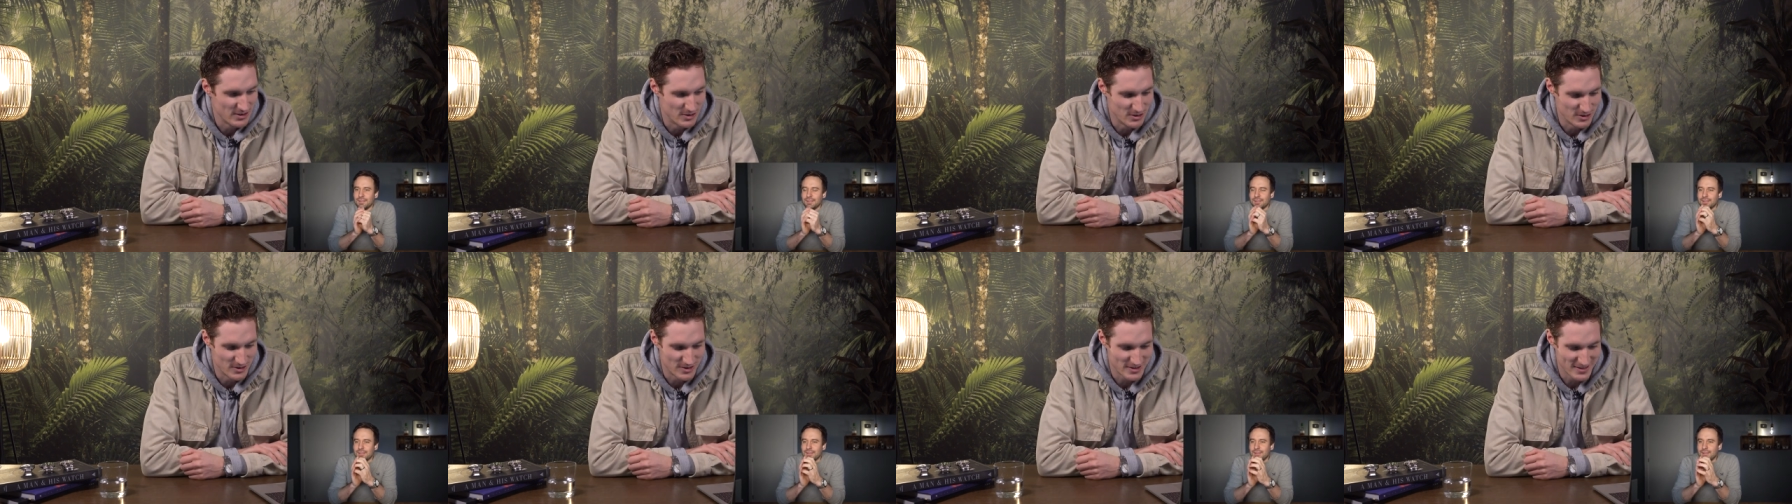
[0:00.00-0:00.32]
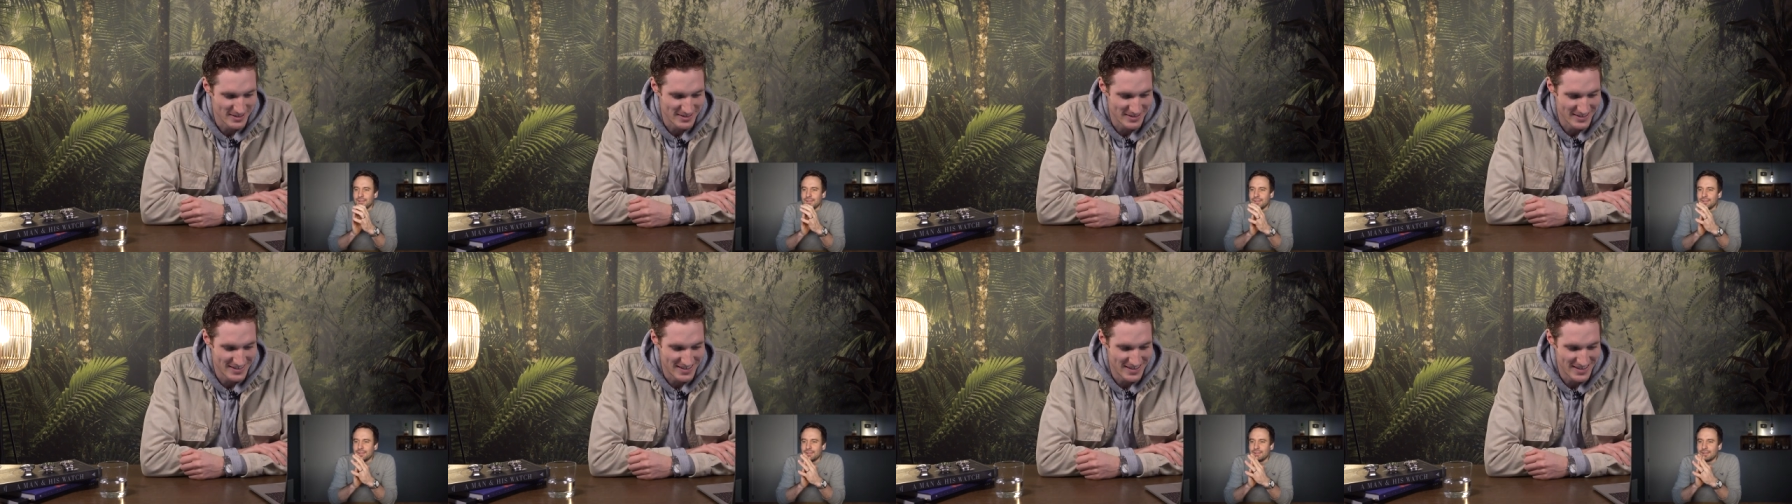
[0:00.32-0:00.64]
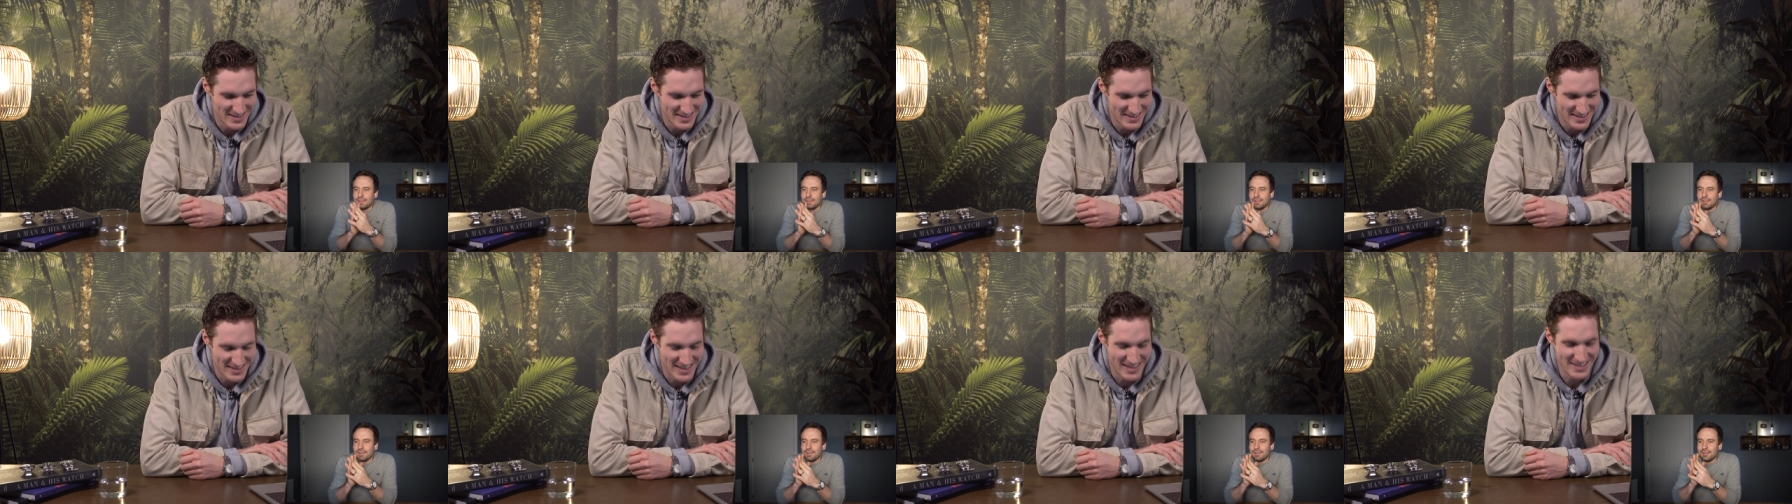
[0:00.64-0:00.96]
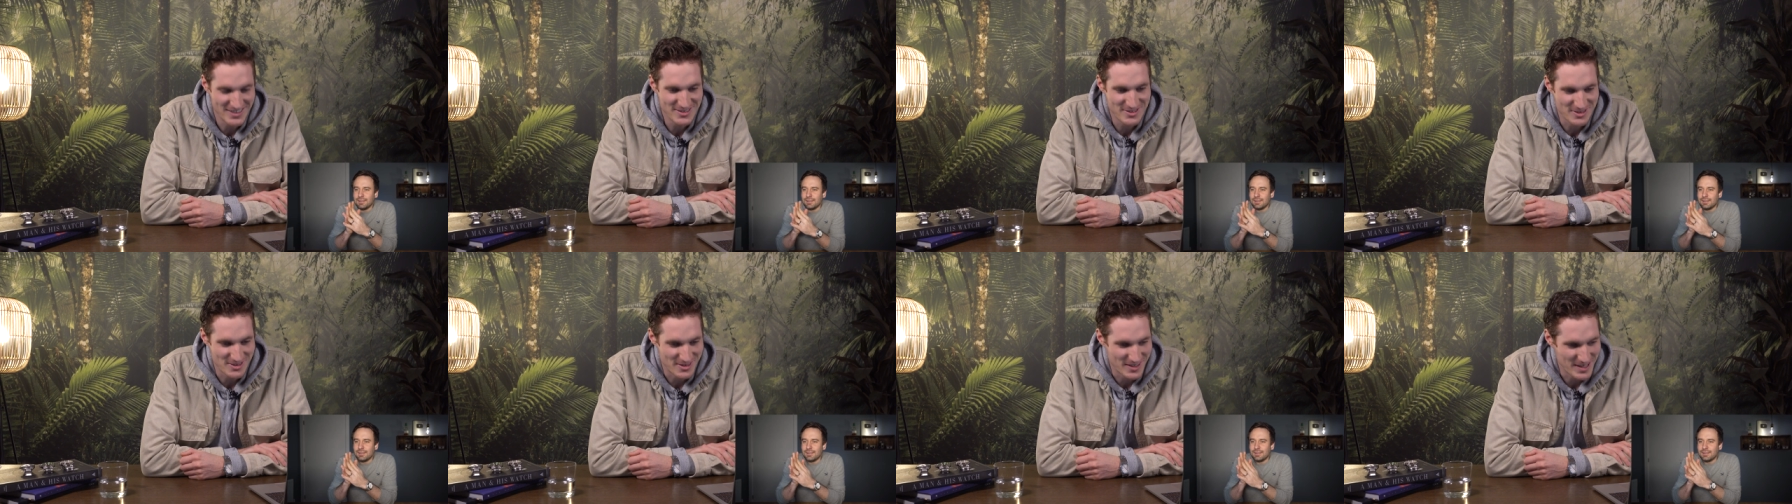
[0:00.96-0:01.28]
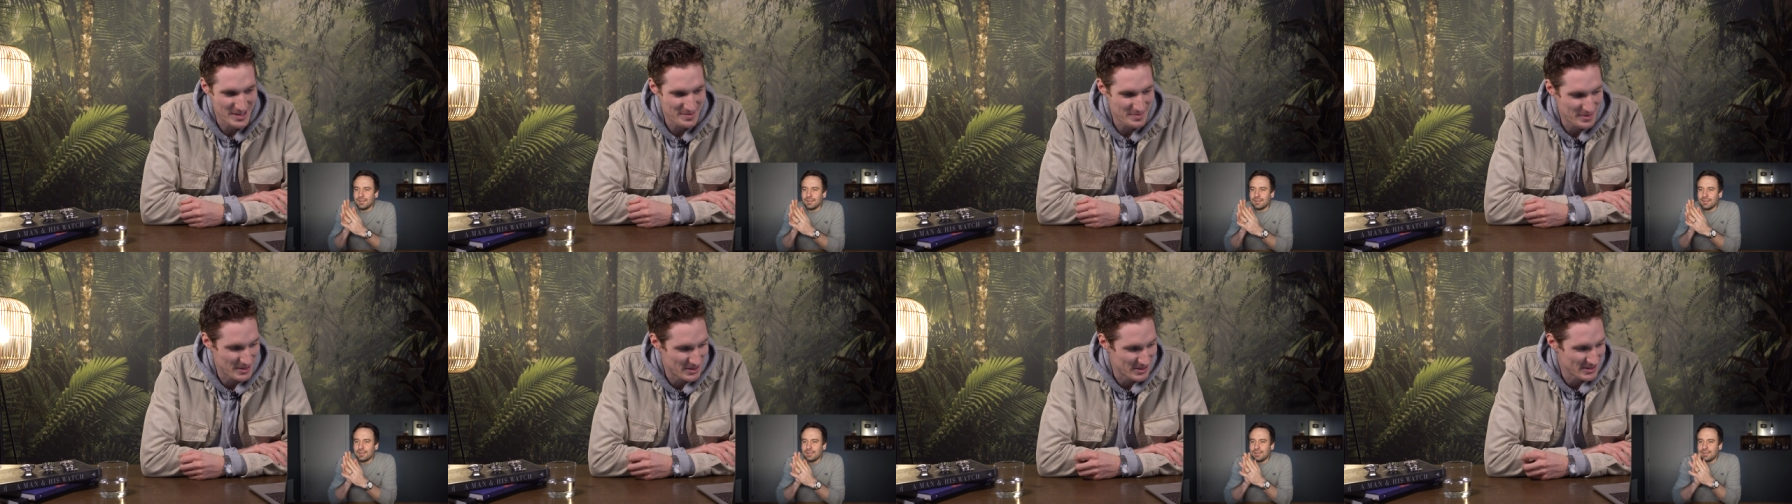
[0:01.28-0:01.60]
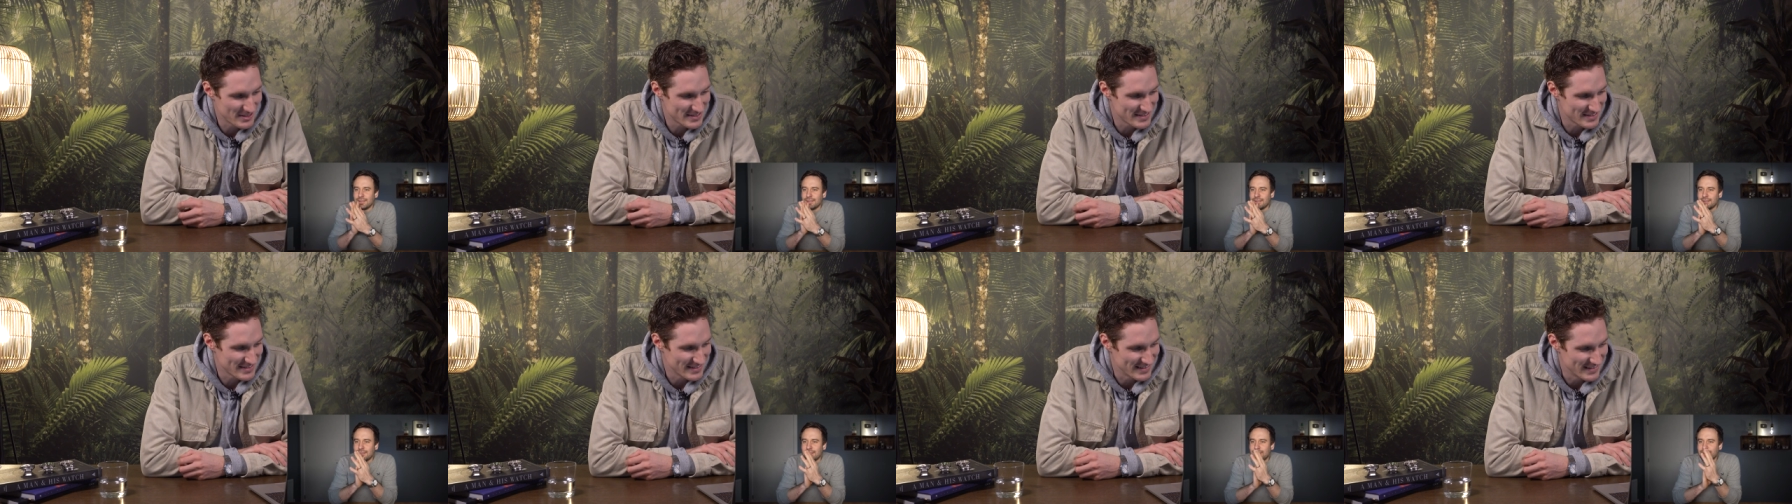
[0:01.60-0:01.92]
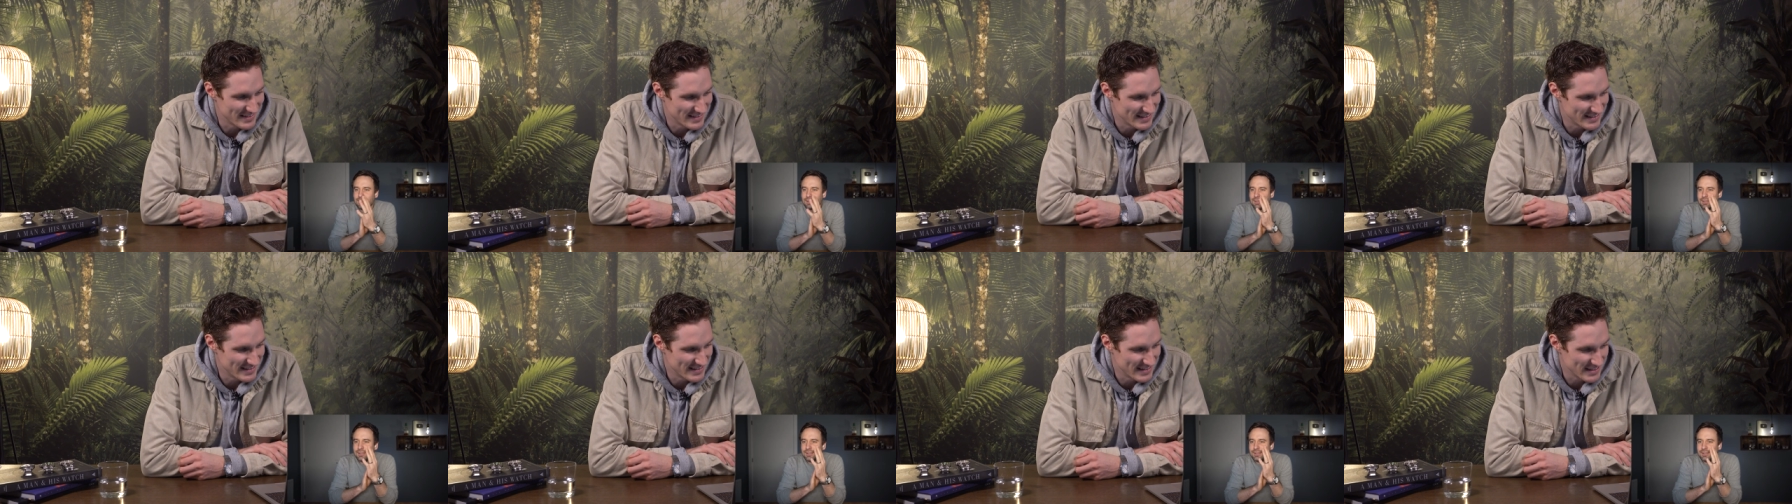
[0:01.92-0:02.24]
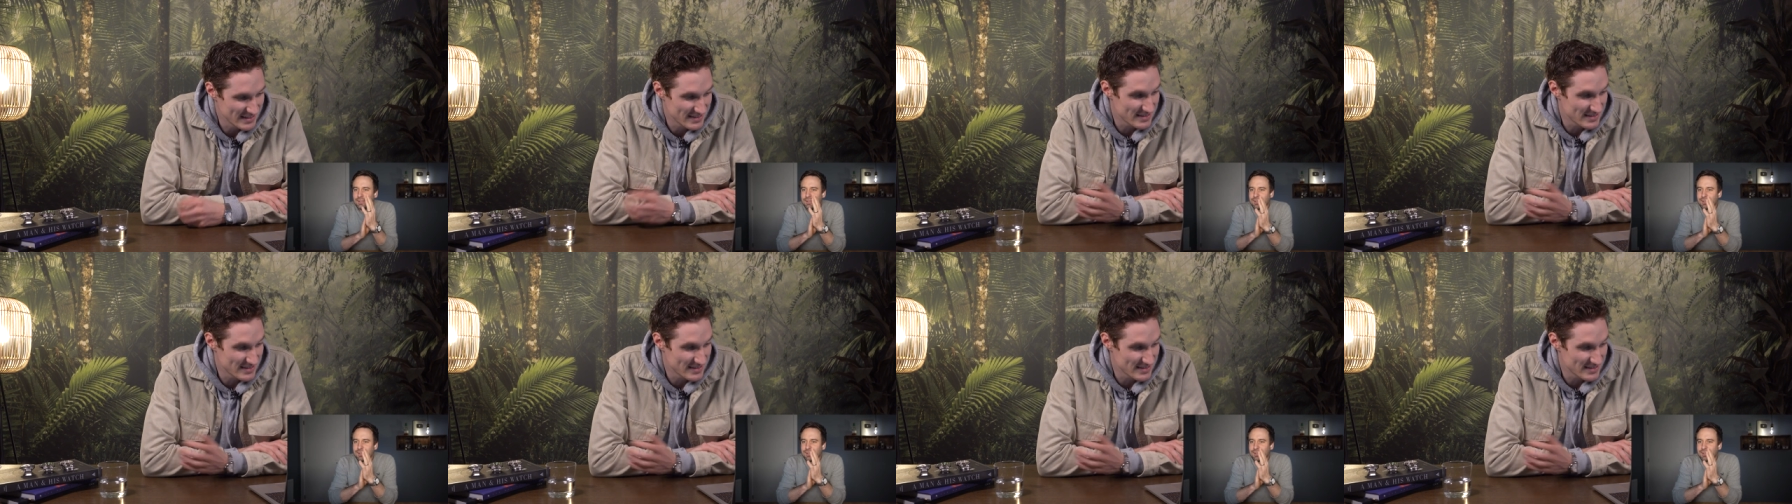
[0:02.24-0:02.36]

could uh, hunt today, because uh,